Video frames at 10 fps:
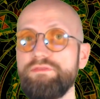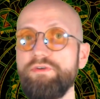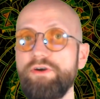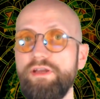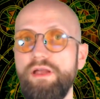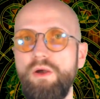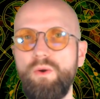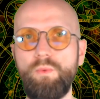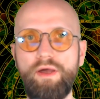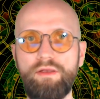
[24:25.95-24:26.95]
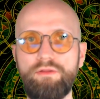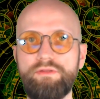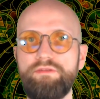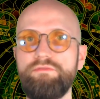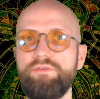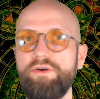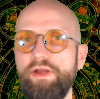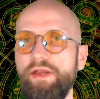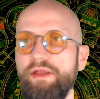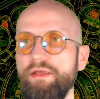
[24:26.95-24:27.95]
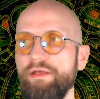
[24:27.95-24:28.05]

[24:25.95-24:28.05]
very wild and very